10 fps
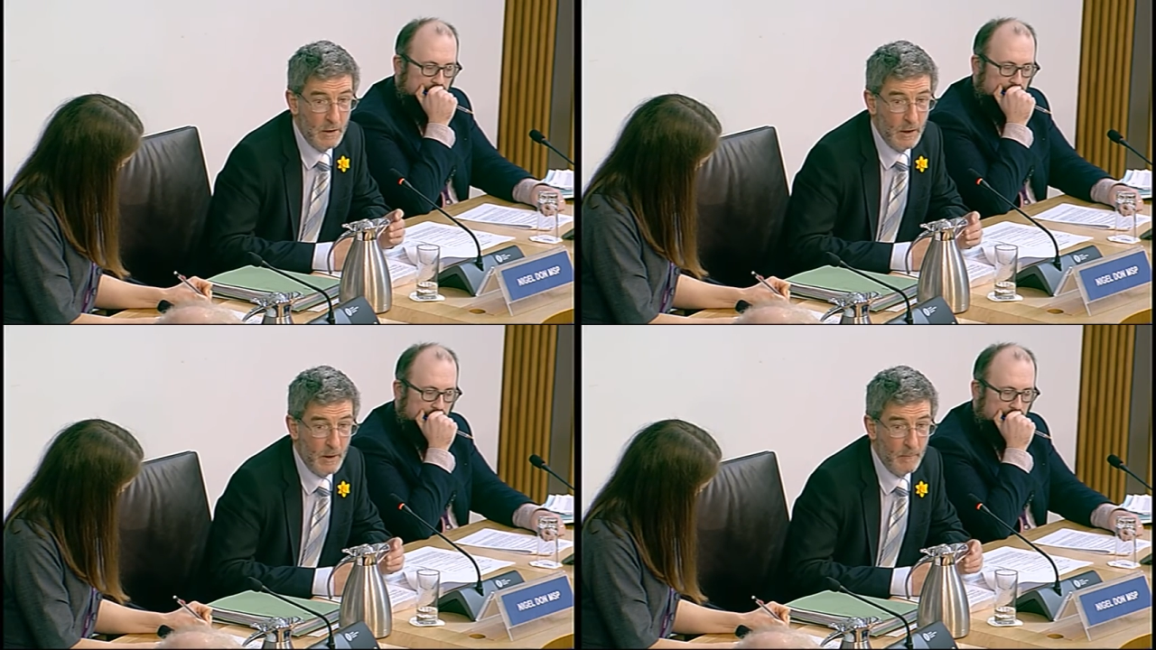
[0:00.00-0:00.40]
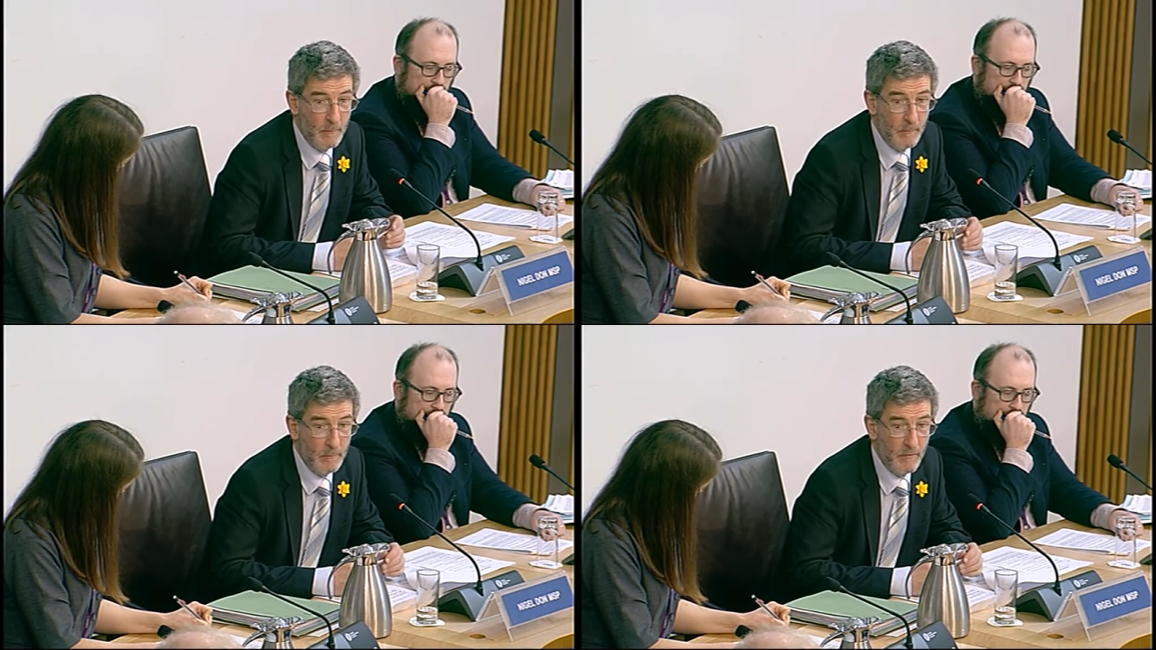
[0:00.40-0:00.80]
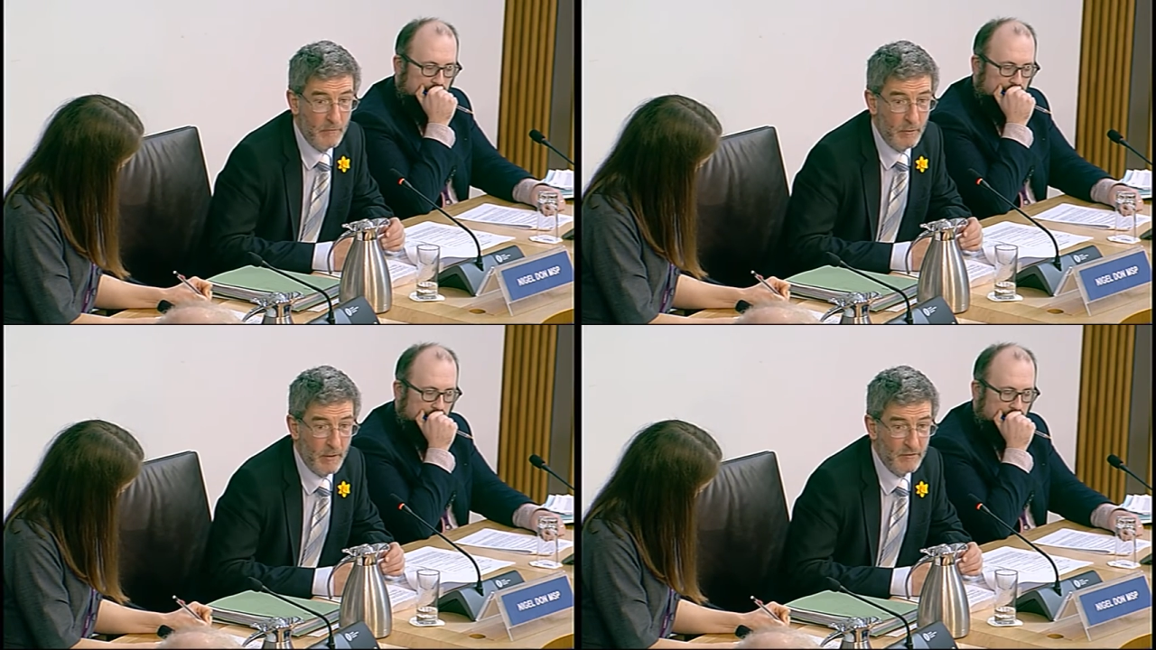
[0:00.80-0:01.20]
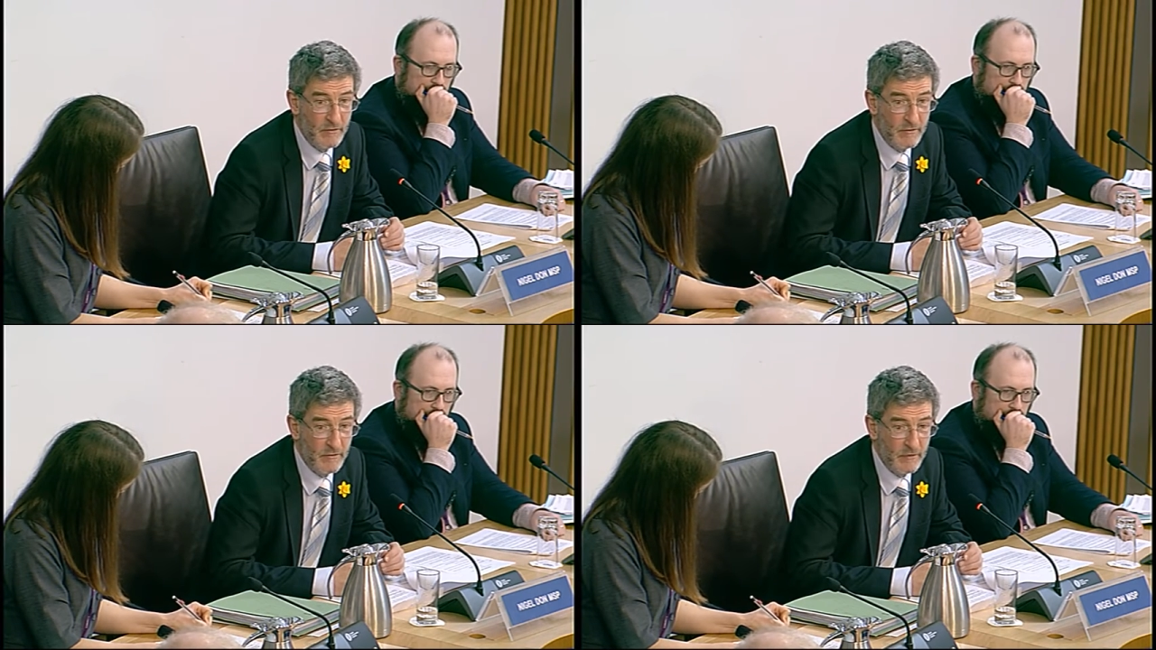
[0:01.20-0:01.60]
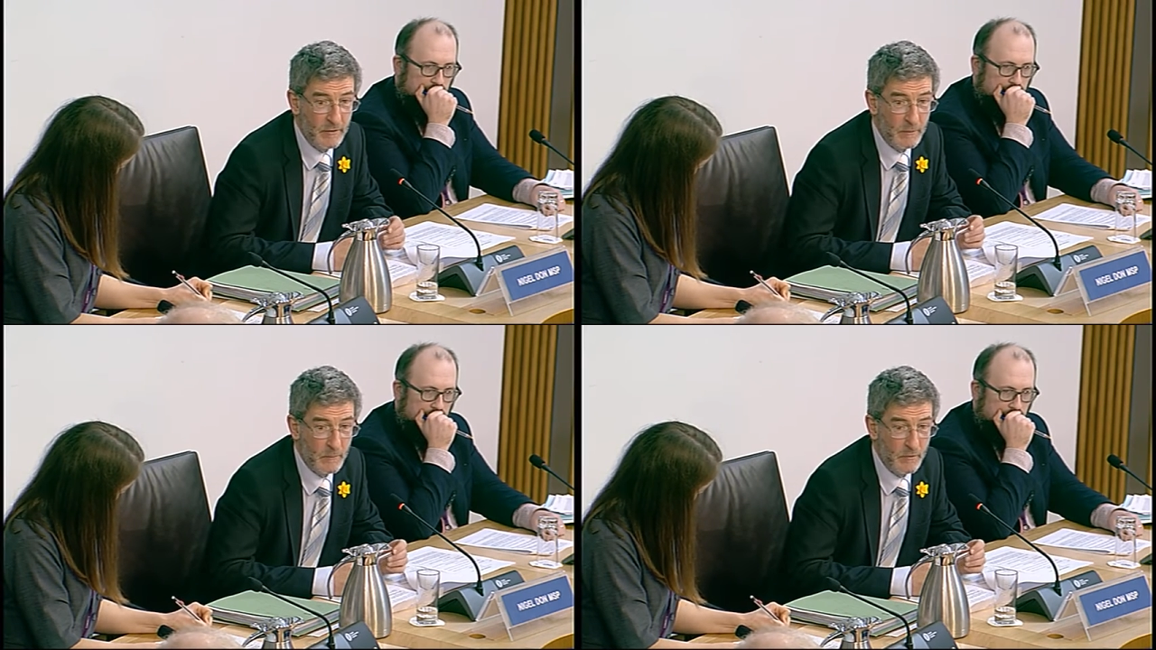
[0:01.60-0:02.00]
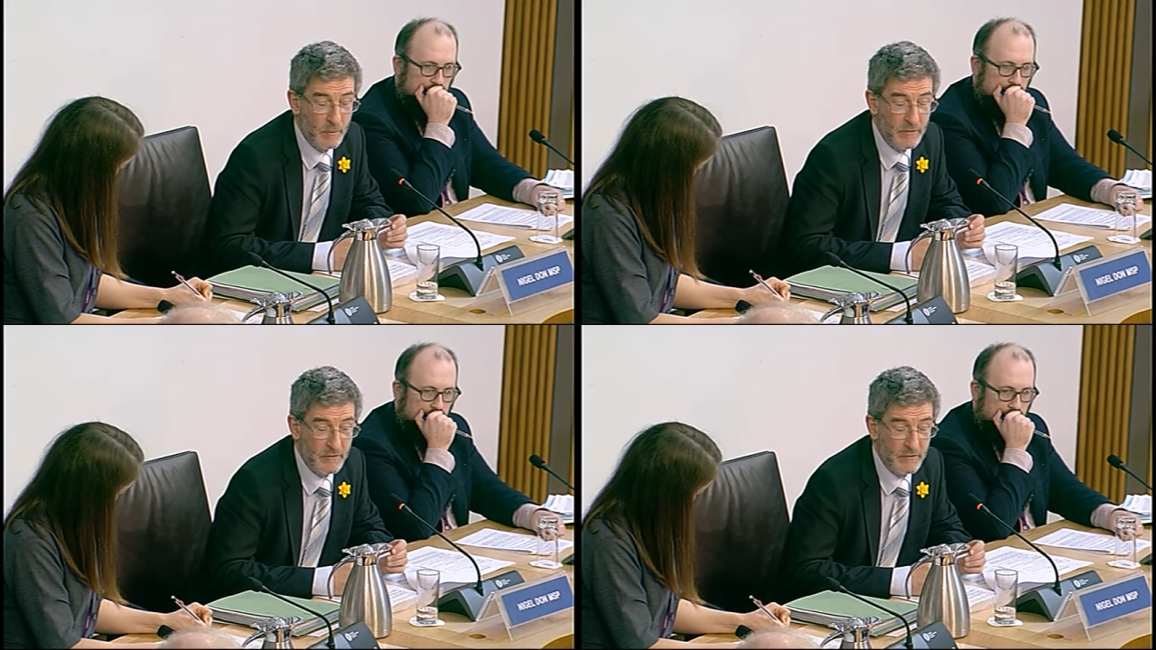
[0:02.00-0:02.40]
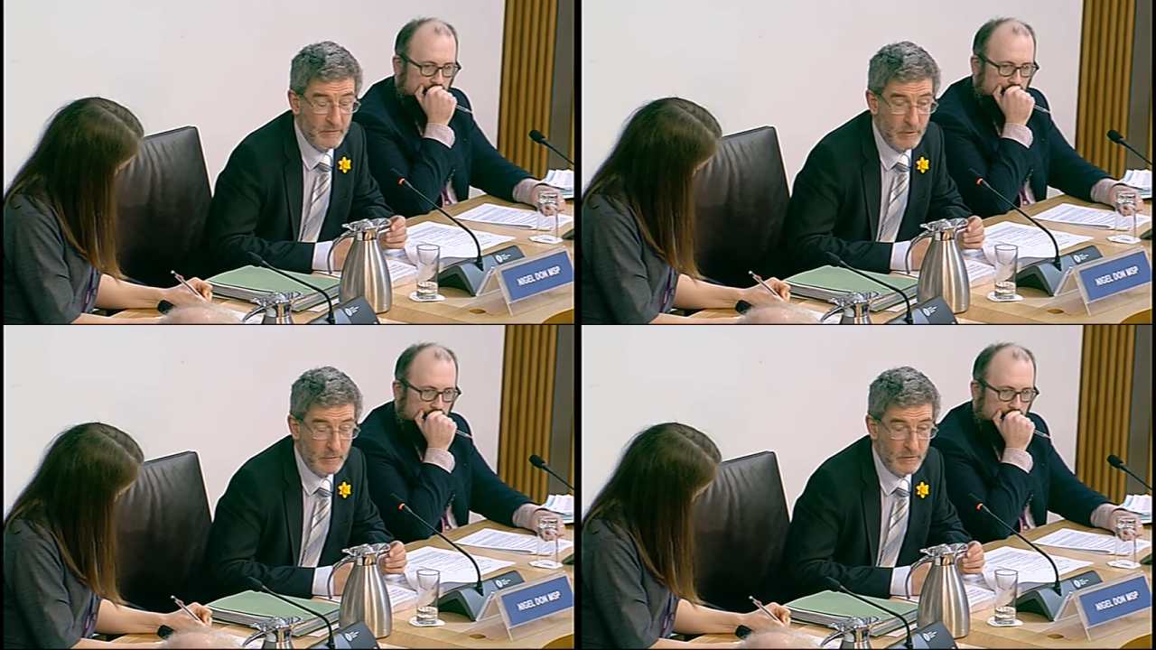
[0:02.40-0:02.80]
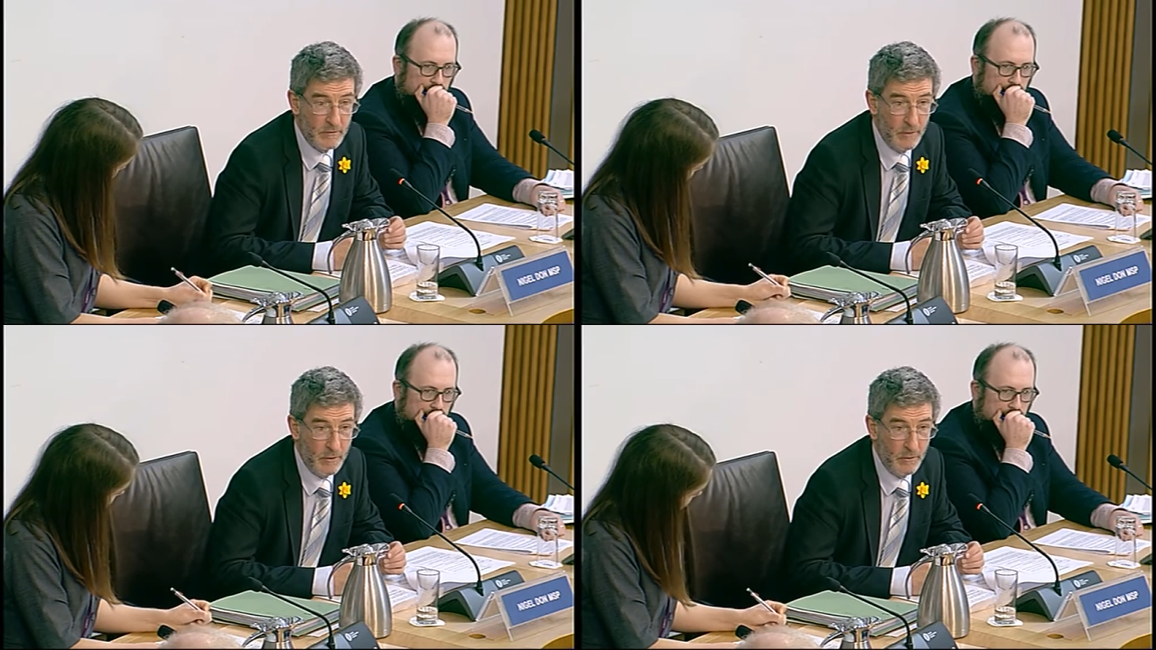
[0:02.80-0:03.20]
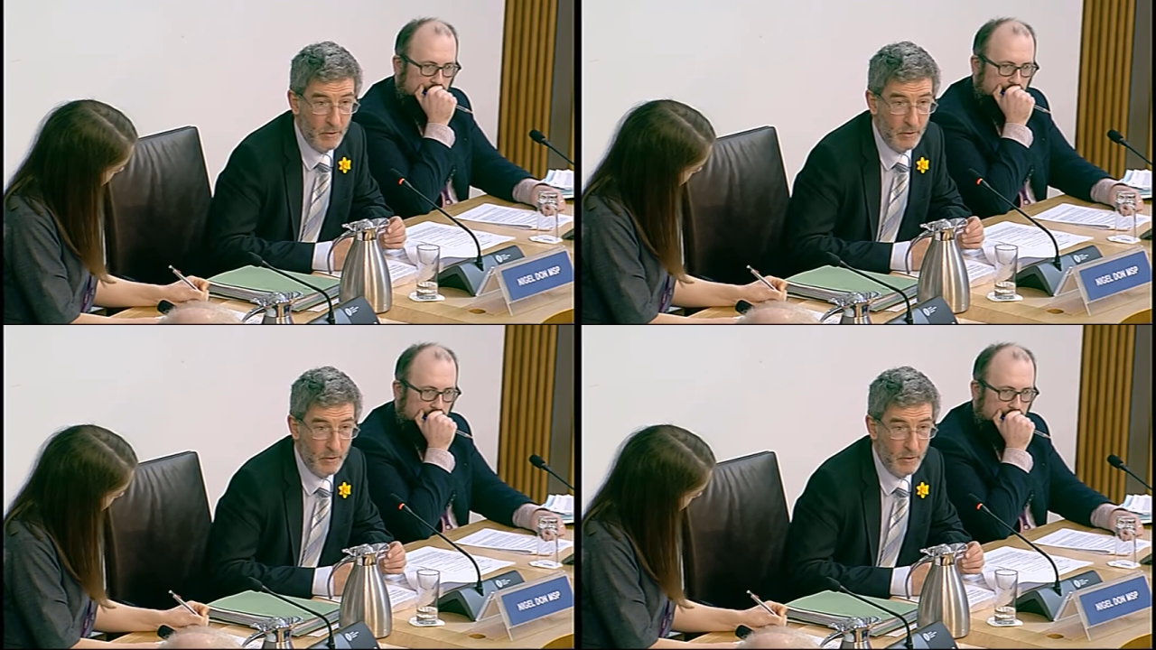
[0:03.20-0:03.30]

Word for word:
Speaker 1: um, before actually deciding which way to vote on, on,